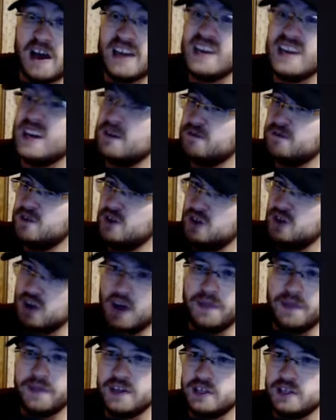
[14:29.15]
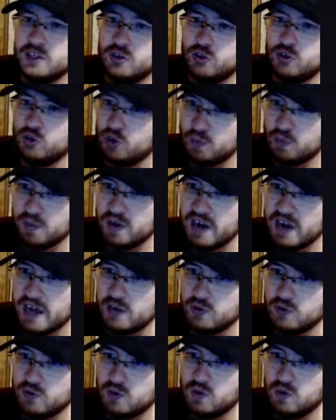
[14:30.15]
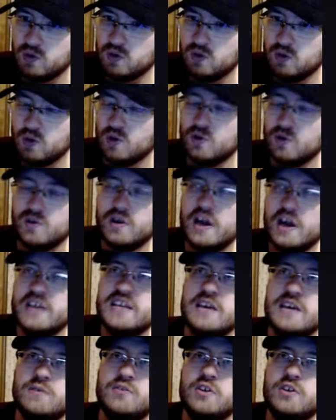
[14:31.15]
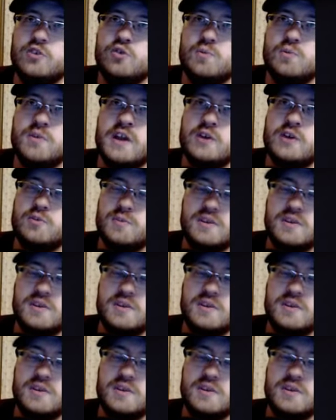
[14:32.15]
if nothing supernatural, or I can't even say supernatural, but